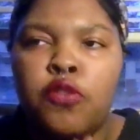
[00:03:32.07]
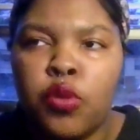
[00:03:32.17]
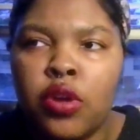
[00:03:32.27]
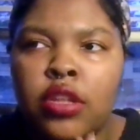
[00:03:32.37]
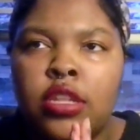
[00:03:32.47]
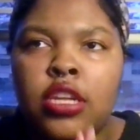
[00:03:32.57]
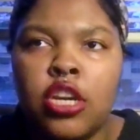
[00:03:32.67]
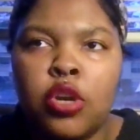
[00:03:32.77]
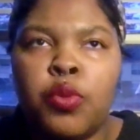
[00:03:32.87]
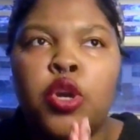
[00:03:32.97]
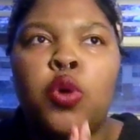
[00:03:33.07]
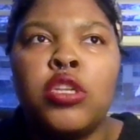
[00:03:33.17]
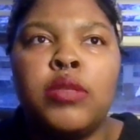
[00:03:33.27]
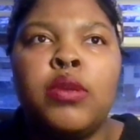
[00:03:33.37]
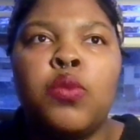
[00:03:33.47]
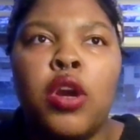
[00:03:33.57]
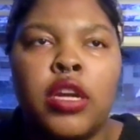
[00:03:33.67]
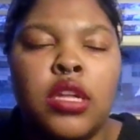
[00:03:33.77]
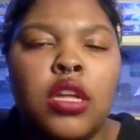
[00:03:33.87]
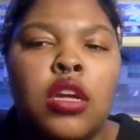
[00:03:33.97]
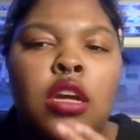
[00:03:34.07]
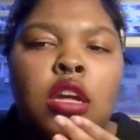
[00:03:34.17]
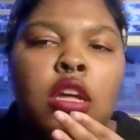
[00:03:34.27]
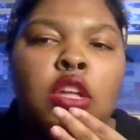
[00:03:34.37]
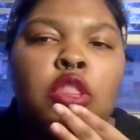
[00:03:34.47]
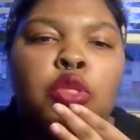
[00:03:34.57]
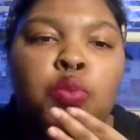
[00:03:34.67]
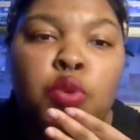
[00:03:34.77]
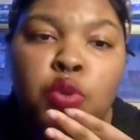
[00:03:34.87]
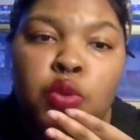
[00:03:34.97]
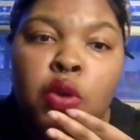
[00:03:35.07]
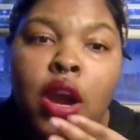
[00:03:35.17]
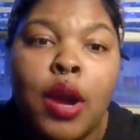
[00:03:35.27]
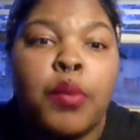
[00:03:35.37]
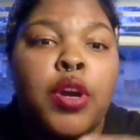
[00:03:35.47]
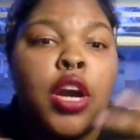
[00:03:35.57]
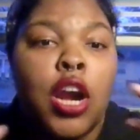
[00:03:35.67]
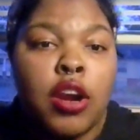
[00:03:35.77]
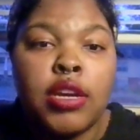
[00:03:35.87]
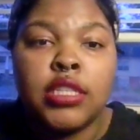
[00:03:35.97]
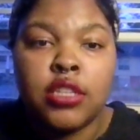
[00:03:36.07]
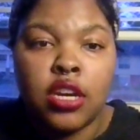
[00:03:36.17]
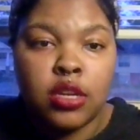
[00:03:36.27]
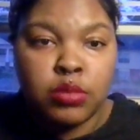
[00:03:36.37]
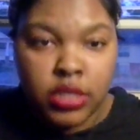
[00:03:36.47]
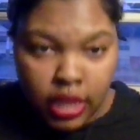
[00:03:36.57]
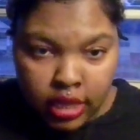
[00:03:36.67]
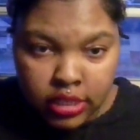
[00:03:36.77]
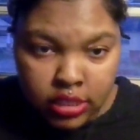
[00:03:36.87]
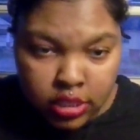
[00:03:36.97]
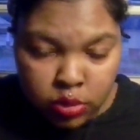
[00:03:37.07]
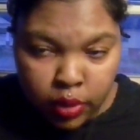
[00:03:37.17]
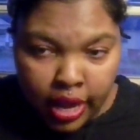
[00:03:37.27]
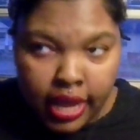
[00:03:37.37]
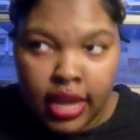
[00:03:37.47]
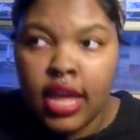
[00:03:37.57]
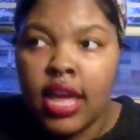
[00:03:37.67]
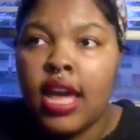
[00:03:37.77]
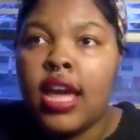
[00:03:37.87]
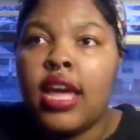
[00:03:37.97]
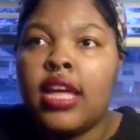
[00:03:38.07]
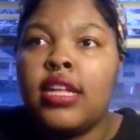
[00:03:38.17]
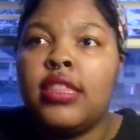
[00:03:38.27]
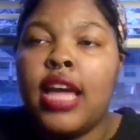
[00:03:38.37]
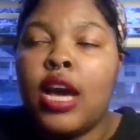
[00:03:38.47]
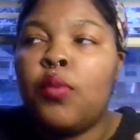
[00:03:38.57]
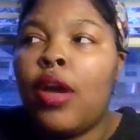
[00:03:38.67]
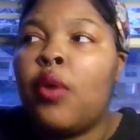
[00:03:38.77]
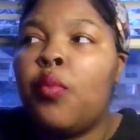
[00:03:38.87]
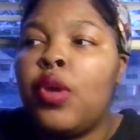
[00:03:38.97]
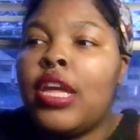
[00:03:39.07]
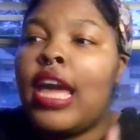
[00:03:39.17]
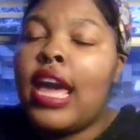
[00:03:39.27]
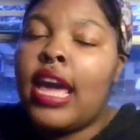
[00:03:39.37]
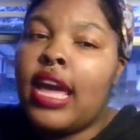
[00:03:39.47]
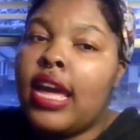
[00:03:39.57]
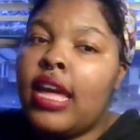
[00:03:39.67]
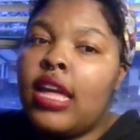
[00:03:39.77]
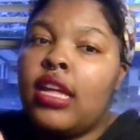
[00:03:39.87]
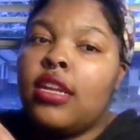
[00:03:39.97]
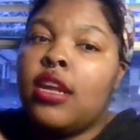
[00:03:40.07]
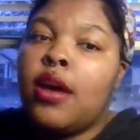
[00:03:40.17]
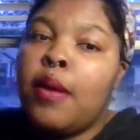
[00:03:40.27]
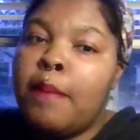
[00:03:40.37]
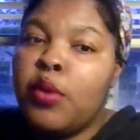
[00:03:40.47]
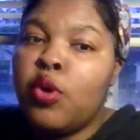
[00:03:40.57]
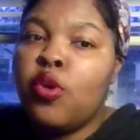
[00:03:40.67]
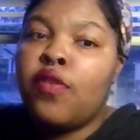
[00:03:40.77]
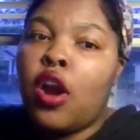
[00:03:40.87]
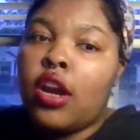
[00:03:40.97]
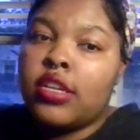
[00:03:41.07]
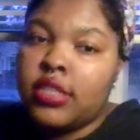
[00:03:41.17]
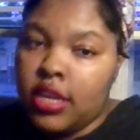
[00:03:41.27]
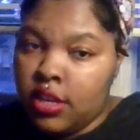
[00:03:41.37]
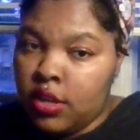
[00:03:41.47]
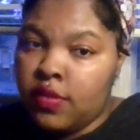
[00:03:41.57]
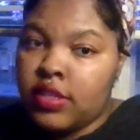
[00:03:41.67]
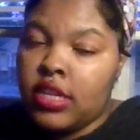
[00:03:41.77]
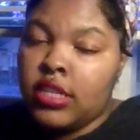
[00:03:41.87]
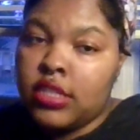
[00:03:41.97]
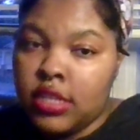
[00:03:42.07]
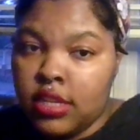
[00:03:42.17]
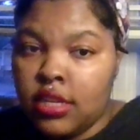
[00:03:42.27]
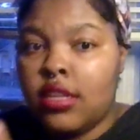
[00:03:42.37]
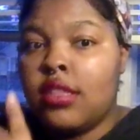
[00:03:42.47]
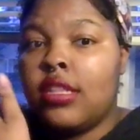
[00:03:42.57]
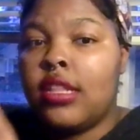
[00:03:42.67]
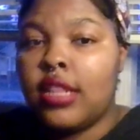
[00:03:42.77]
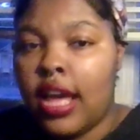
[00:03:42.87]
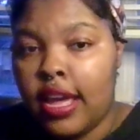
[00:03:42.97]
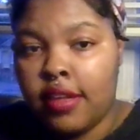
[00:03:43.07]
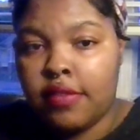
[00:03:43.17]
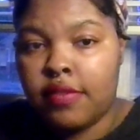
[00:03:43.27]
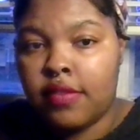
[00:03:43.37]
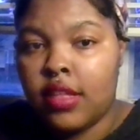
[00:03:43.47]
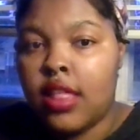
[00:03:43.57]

for the year. We're going to be working through our current circumstances, right? That way we can move ourselves into the life